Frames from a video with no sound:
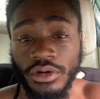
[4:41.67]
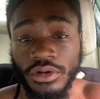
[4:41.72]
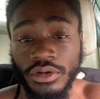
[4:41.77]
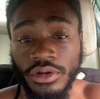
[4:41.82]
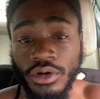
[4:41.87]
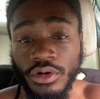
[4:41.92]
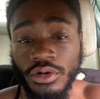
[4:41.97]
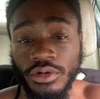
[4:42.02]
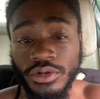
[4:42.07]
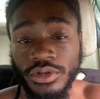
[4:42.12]
The
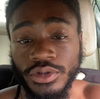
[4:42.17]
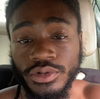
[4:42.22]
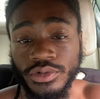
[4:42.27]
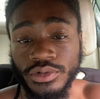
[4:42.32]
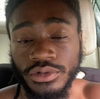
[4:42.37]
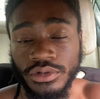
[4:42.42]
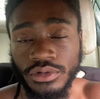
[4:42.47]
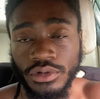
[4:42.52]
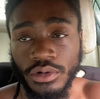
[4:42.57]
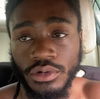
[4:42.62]
early,
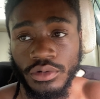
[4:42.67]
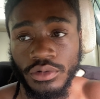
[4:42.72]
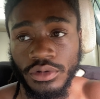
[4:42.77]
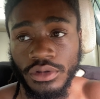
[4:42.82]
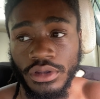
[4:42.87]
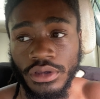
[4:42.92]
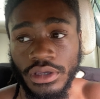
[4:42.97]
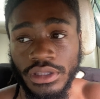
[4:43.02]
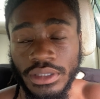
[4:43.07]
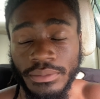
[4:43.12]
you know,
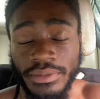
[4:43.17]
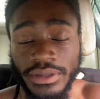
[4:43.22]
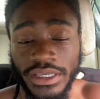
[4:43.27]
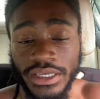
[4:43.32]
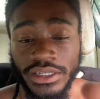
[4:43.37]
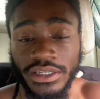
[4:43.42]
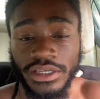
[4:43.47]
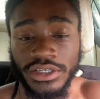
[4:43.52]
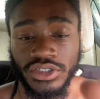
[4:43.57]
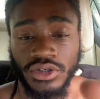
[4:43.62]
in the
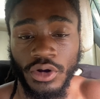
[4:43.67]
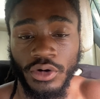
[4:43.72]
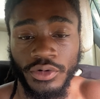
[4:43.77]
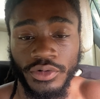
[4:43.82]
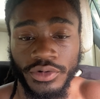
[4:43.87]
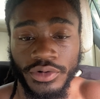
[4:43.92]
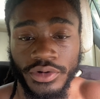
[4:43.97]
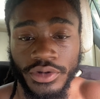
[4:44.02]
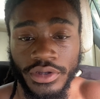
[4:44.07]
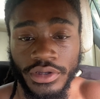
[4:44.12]
beginning is
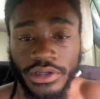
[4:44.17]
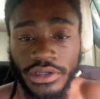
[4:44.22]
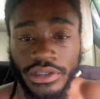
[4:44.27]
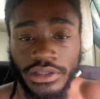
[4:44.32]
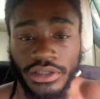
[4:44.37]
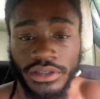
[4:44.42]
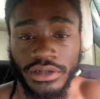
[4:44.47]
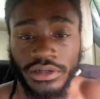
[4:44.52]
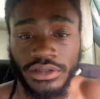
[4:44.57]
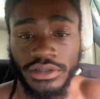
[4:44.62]
harder
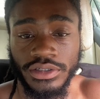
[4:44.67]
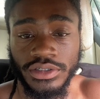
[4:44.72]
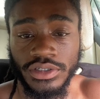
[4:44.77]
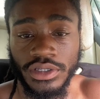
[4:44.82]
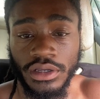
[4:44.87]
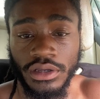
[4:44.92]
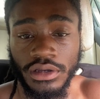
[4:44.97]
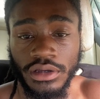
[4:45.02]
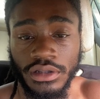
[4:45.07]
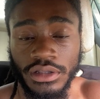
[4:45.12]
than it is
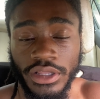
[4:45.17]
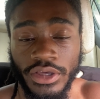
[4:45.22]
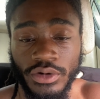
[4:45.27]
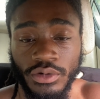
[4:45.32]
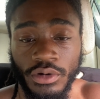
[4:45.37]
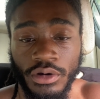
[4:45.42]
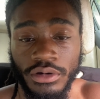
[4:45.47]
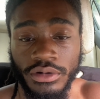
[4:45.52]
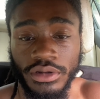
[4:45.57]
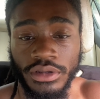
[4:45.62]
later
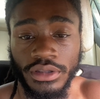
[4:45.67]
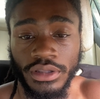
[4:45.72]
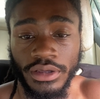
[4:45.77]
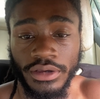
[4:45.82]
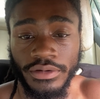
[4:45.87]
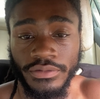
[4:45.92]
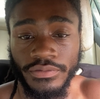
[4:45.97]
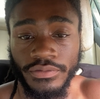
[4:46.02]
on in life.